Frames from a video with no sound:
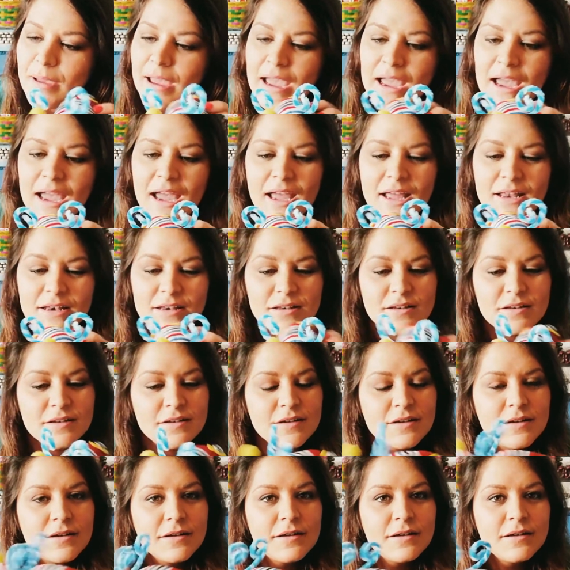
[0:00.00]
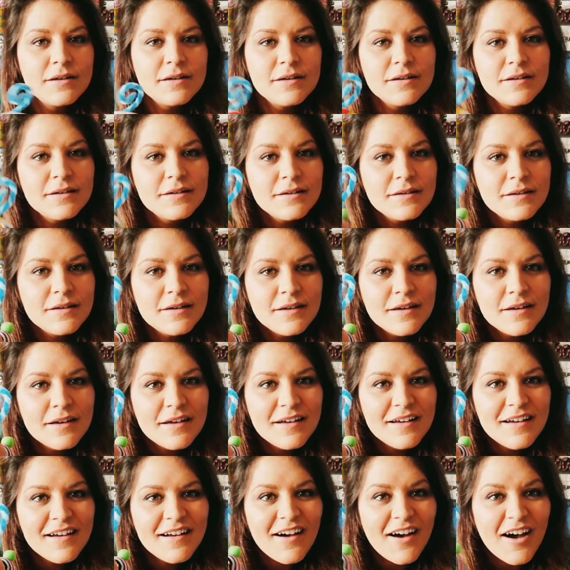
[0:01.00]
and
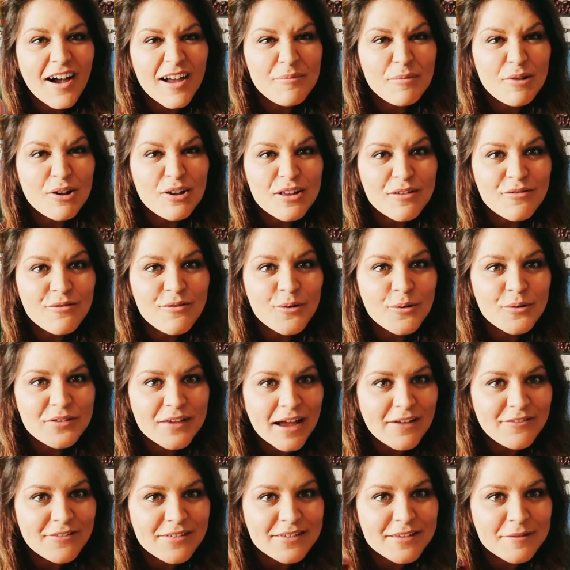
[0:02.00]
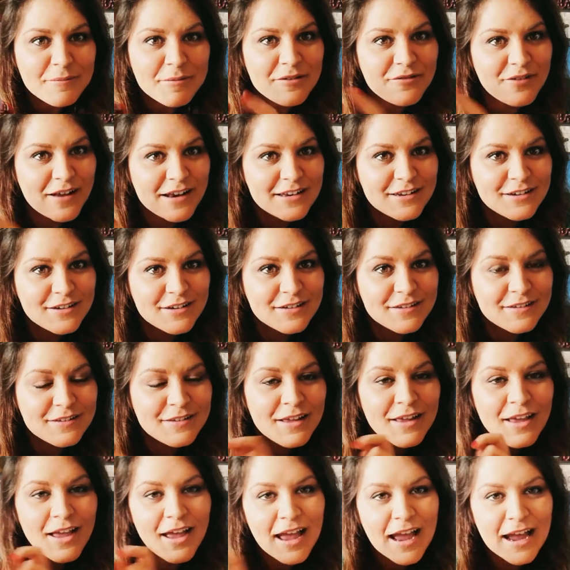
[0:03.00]
I'm looking forward to having some adventures
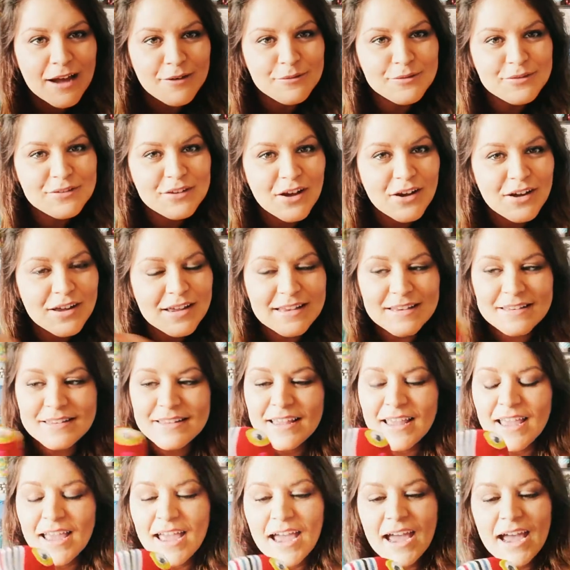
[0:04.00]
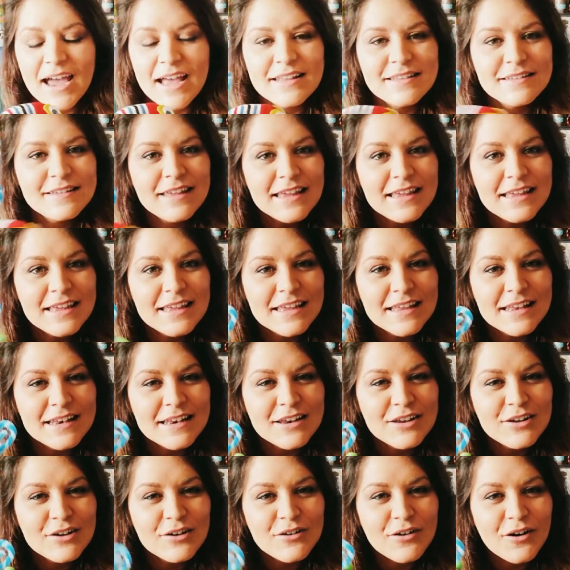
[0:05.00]
outside and
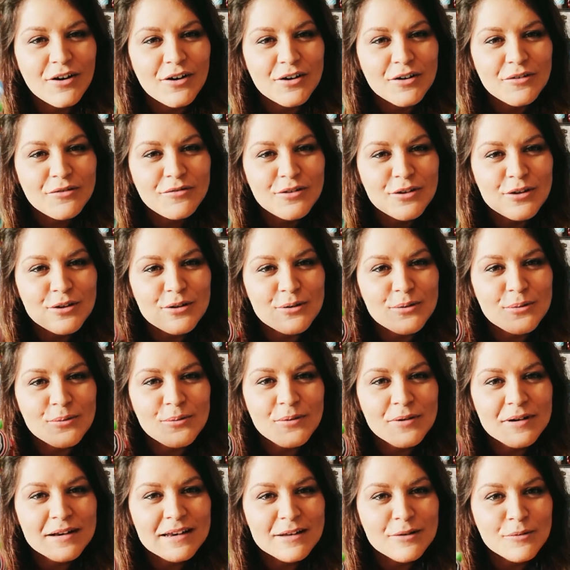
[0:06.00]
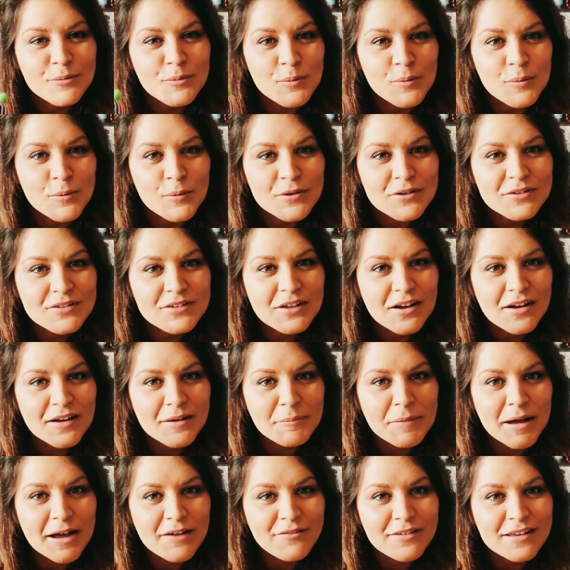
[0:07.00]
taking her on a few little walks that
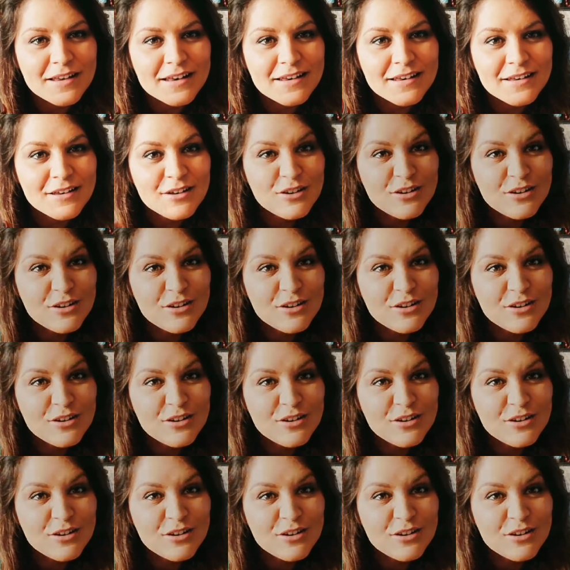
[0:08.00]
I'm having.